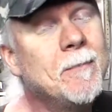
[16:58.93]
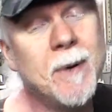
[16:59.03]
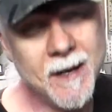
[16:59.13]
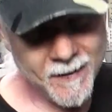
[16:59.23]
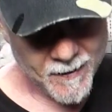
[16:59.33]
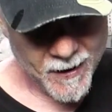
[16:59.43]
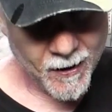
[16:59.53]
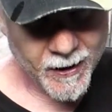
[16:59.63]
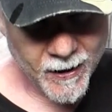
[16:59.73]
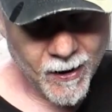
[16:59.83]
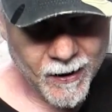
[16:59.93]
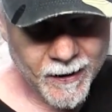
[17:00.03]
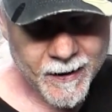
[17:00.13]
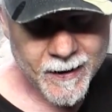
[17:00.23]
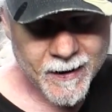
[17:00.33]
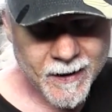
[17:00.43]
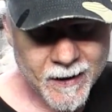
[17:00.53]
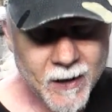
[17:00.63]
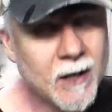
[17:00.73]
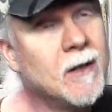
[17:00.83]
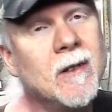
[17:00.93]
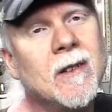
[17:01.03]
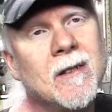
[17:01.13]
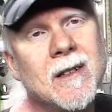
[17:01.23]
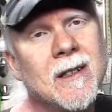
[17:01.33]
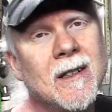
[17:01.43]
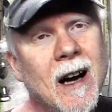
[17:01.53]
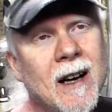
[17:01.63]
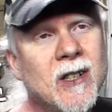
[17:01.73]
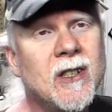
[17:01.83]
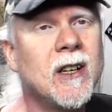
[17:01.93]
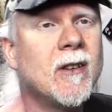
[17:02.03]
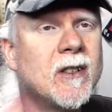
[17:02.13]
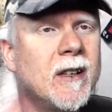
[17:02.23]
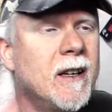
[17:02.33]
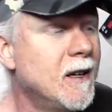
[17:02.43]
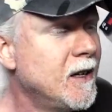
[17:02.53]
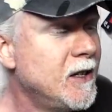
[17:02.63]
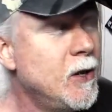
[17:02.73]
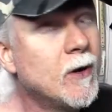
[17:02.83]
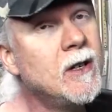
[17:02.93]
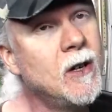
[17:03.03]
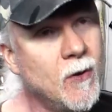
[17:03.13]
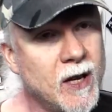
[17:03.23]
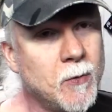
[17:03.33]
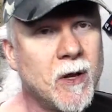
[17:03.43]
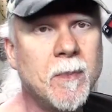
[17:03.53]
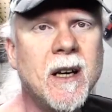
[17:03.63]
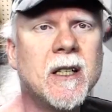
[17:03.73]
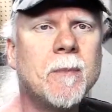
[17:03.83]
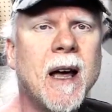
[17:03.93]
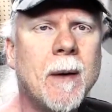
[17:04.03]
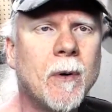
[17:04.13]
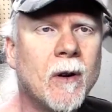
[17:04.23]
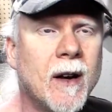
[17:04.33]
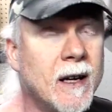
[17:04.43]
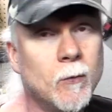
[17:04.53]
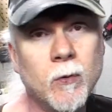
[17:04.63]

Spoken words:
But all in all, you can, guys, seriously, you can do this with a piece of paper and a